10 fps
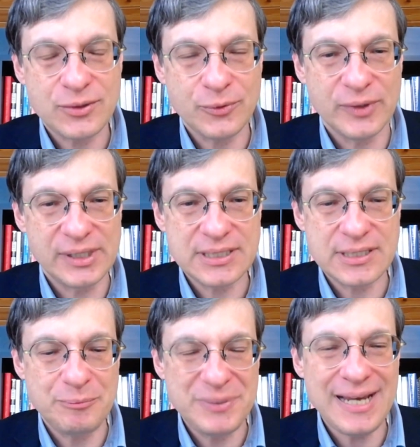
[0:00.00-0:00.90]
to
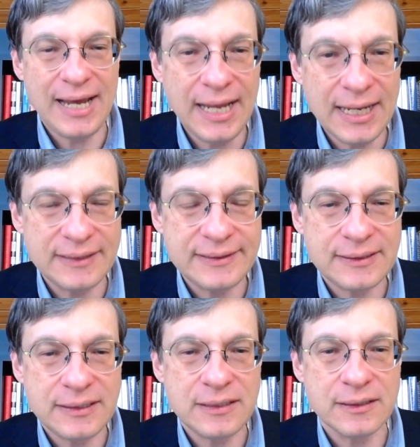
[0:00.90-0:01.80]
be a
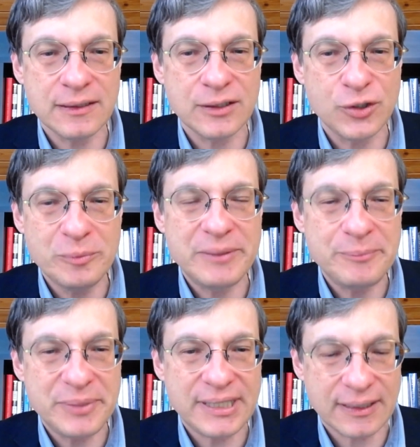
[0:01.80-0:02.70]
healthy
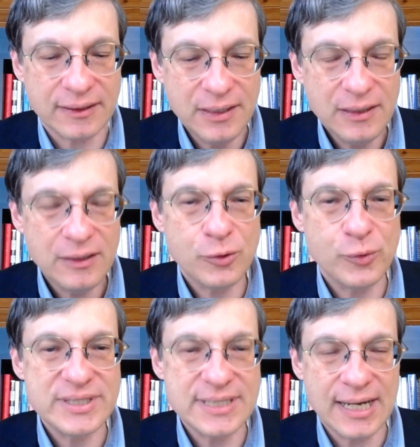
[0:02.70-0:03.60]
human being
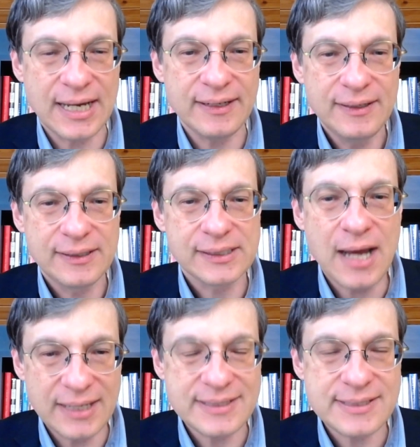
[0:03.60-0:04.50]
who is not
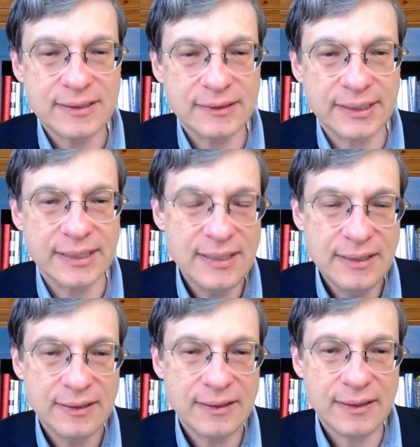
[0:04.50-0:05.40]
constantly
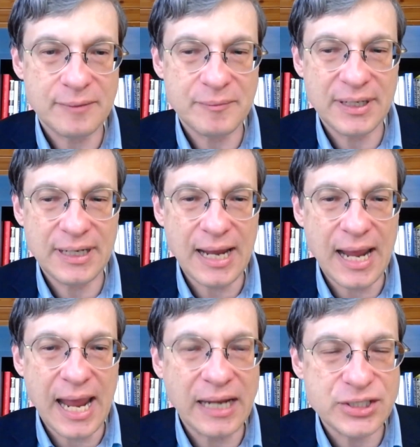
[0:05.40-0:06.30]

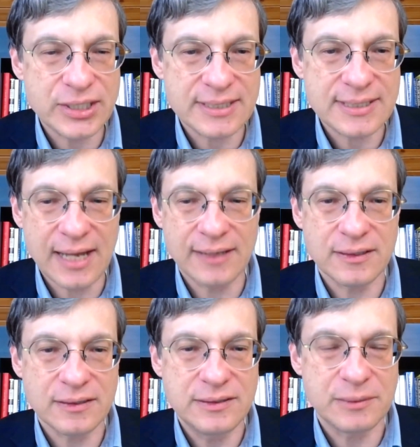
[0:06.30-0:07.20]
anxious
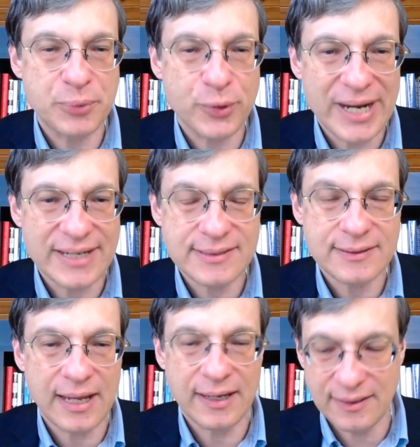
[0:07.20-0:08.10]
and
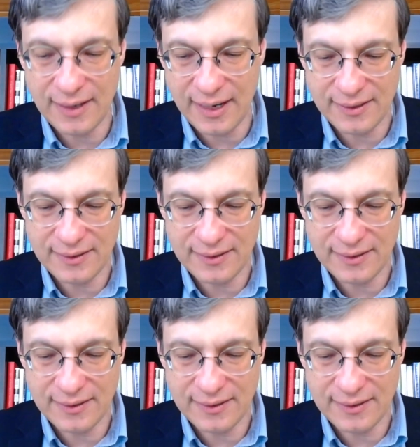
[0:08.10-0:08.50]
depressed and